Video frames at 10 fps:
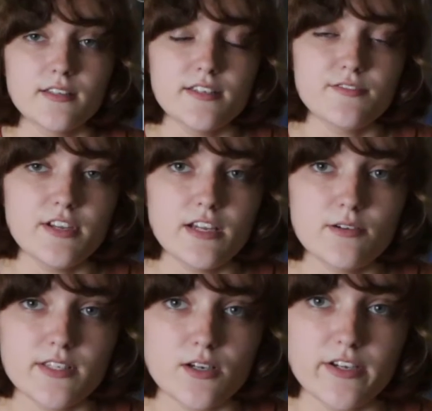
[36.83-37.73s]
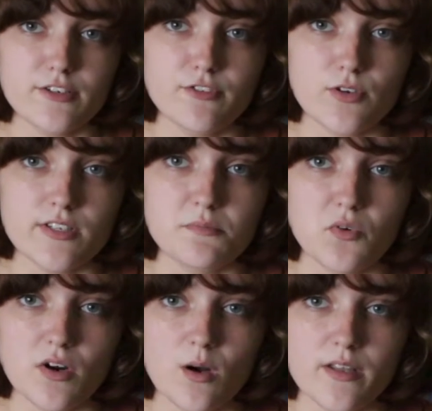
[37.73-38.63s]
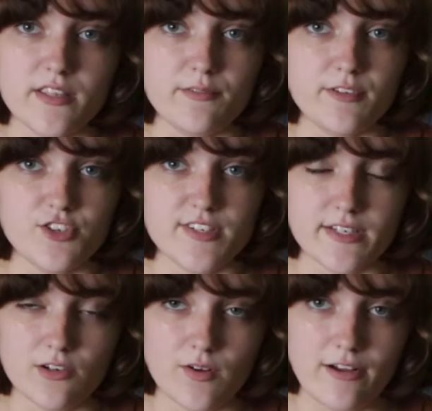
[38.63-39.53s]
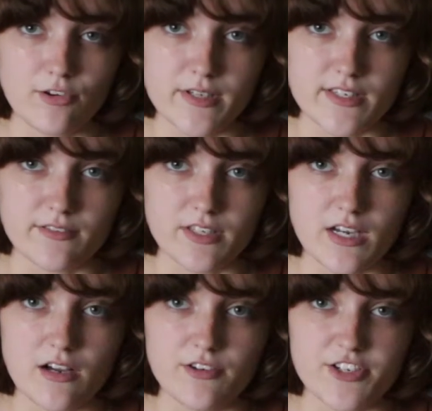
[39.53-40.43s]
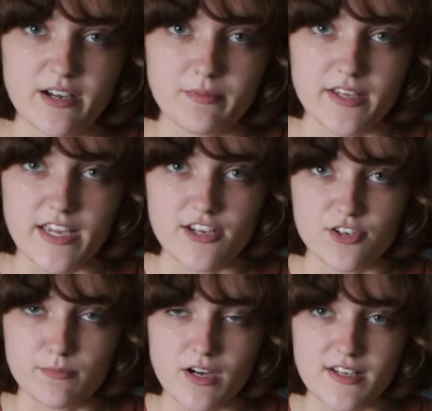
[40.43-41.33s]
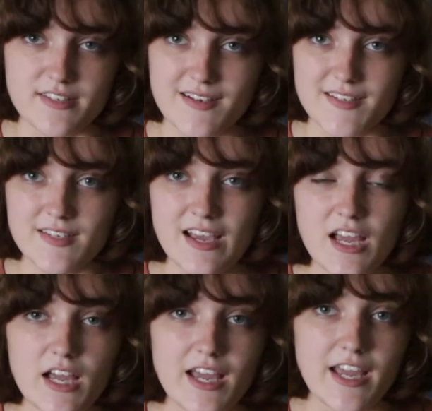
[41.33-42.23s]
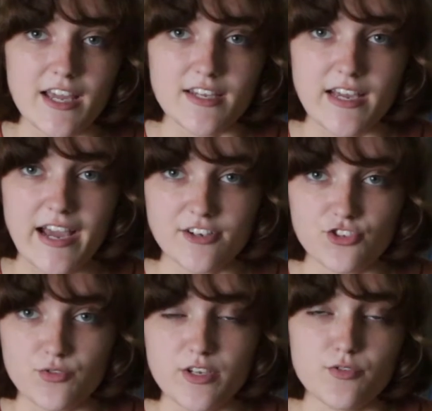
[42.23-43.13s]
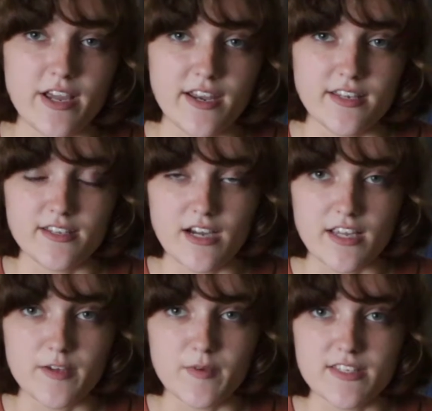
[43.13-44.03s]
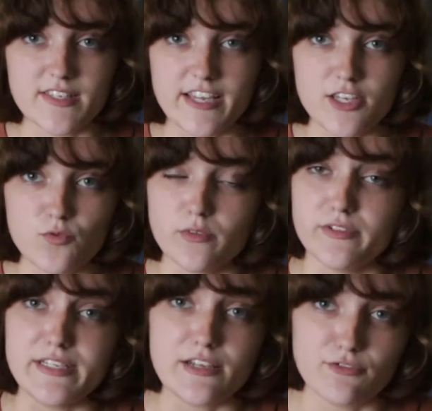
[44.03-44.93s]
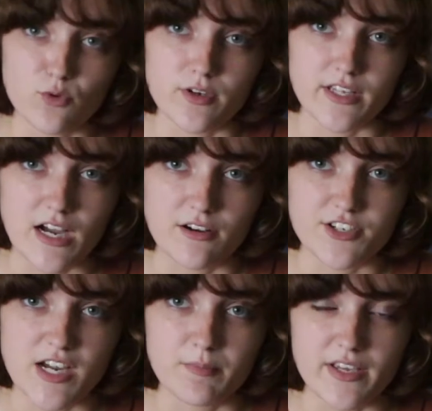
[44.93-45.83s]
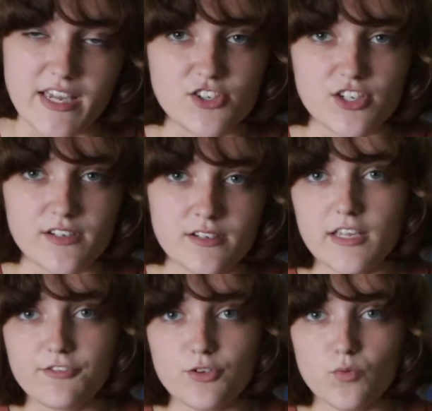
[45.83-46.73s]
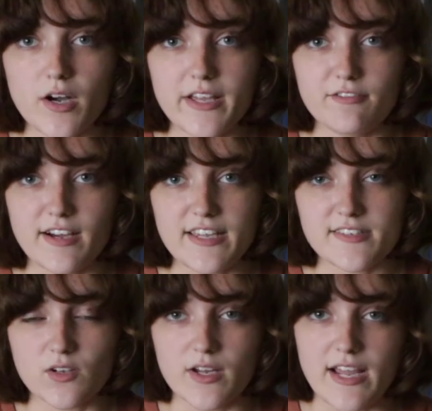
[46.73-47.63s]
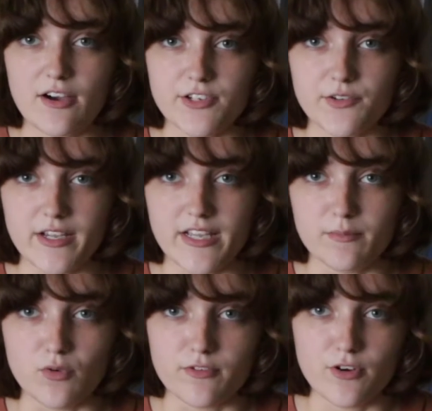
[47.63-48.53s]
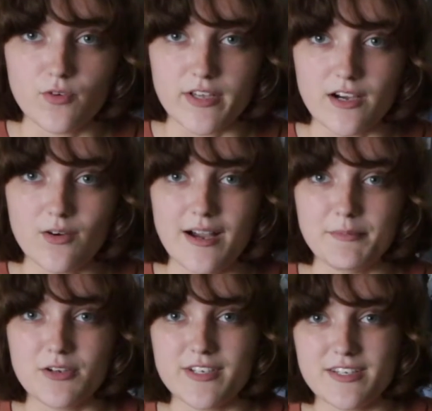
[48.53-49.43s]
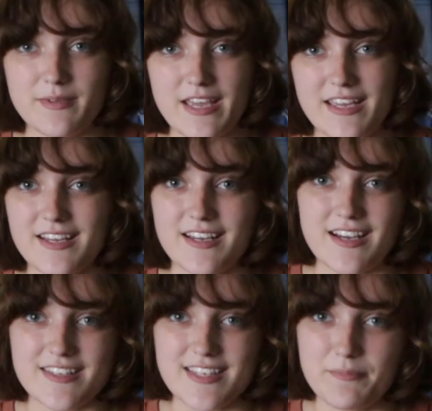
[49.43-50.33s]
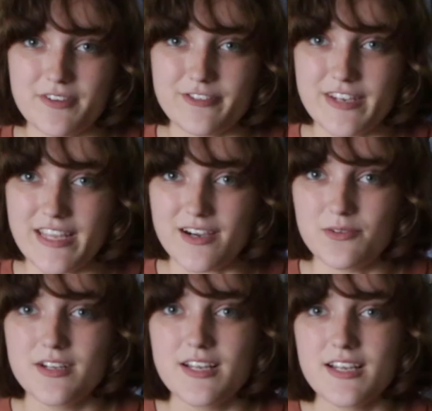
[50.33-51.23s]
This video is going to focus more on the logistical elements of the college application process and actually creating the documents that you will need for the college application. If you want advice on how to create a portfolio, I'm going to make a separate video